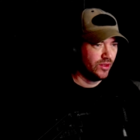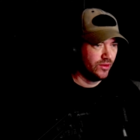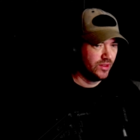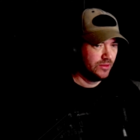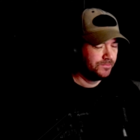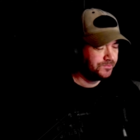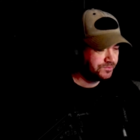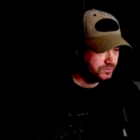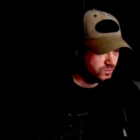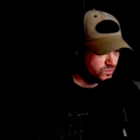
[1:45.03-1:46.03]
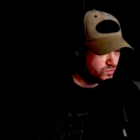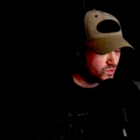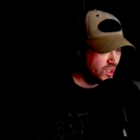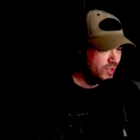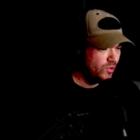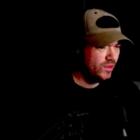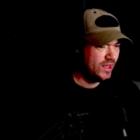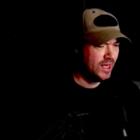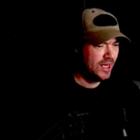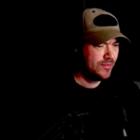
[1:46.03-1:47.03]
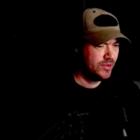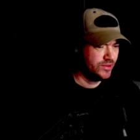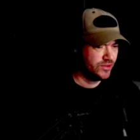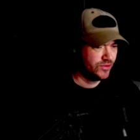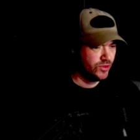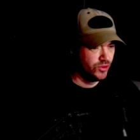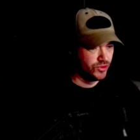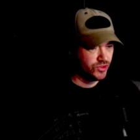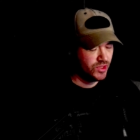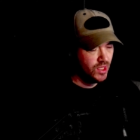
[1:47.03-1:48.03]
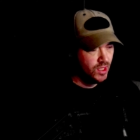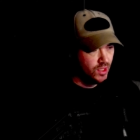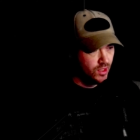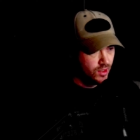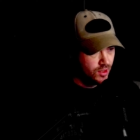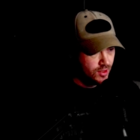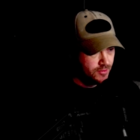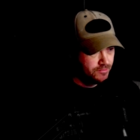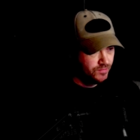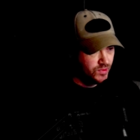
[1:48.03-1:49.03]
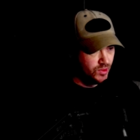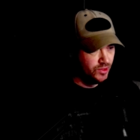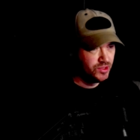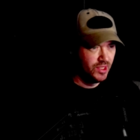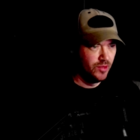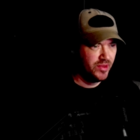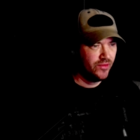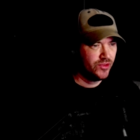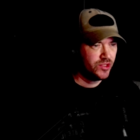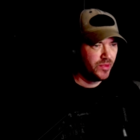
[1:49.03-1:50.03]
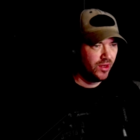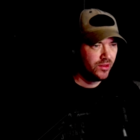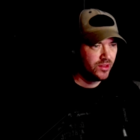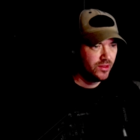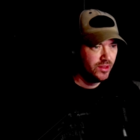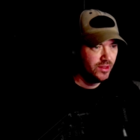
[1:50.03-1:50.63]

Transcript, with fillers: and longer. And the more that happens, of course, you lose a little bit of the spark.